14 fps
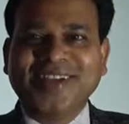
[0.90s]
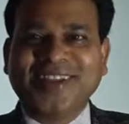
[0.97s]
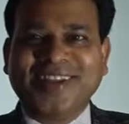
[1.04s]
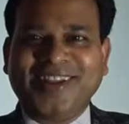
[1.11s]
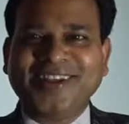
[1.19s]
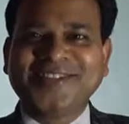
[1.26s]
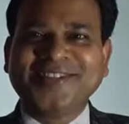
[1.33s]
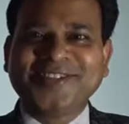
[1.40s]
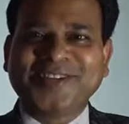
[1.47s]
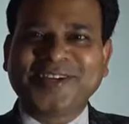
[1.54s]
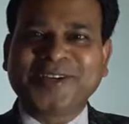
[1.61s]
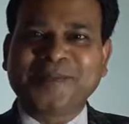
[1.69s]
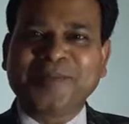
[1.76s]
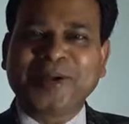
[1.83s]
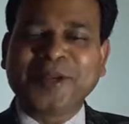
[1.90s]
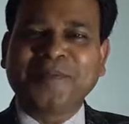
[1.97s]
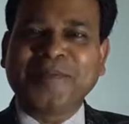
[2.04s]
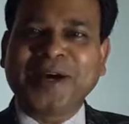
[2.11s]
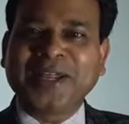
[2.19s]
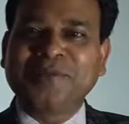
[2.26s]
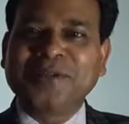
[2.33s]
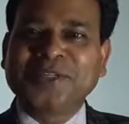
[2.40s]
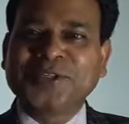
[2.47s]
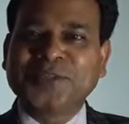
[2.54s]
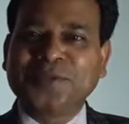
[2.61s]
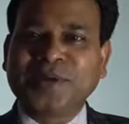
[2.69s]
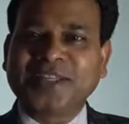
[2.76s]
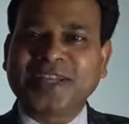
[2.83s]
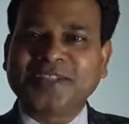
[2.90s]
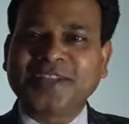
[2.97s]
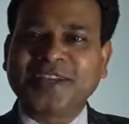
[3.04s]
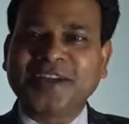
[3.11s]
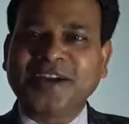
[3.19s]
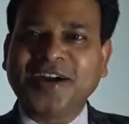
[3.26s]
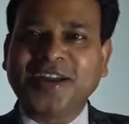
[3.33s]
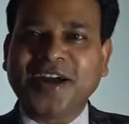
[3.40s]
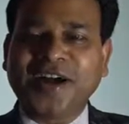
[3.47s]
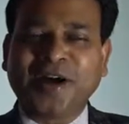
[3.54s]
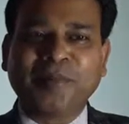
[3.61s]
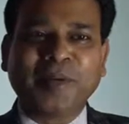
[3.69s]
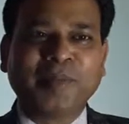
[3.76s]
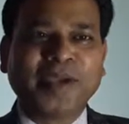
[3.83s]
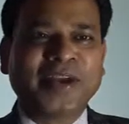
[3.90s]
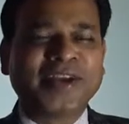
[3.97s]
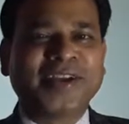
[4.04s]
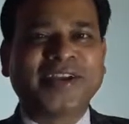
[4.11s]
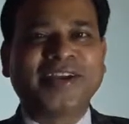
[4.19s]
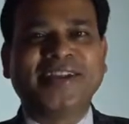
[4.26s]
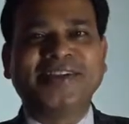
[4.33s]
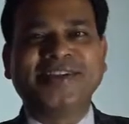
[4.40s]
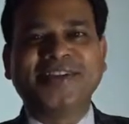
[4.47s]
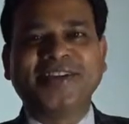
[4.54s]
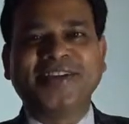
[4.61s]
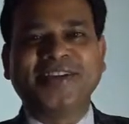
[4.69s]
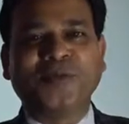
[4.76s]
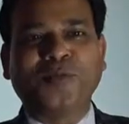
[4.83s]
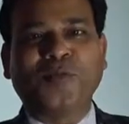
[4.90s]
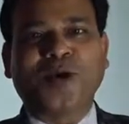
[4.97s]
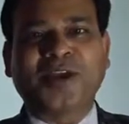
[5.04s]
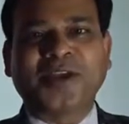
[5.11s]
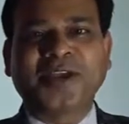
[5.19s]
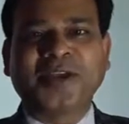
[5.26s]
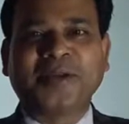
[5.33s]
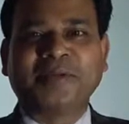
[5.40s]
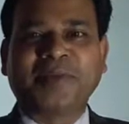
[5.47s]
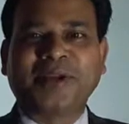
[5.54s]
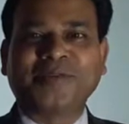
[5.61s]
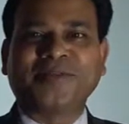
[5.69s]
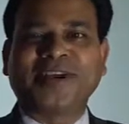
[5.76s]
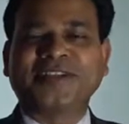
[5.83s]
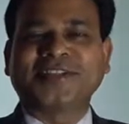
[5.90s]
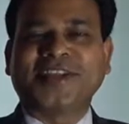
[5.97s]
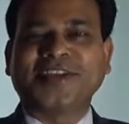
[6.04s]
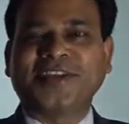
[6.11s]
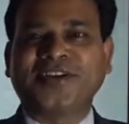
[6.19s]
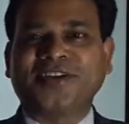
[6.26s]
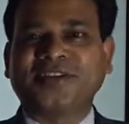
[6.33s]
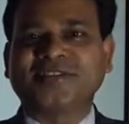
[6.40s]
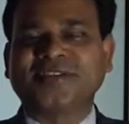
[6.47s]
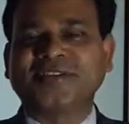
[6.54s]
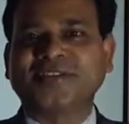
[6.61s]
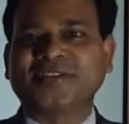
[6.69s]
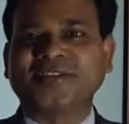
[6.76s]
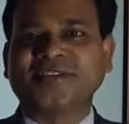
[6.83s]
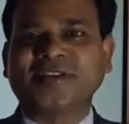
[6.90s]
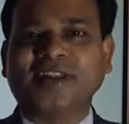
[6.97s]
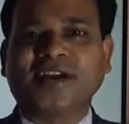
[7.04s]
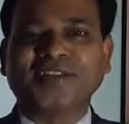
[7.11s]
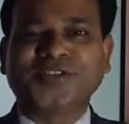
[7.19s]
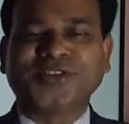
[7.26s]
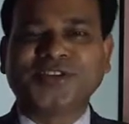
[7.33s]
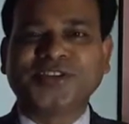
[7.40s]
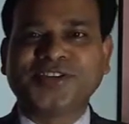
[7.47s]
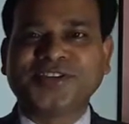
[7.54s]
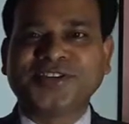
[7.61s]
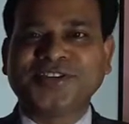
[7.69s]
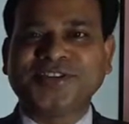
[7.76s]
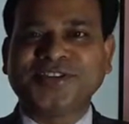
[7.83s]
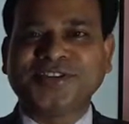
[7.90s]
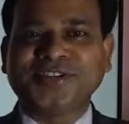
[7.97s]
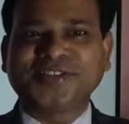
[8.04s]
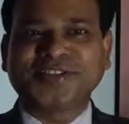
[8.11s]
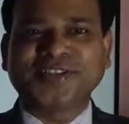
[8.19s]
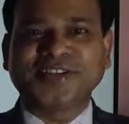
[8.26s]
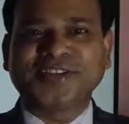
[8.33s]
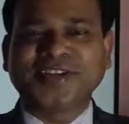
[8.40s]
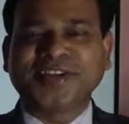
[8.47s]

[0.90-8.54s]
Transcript: Ladies and gentlemen, my name is Subrata Sarker. I'm a mechanical engineer working in manufacturing industry since last 22 years.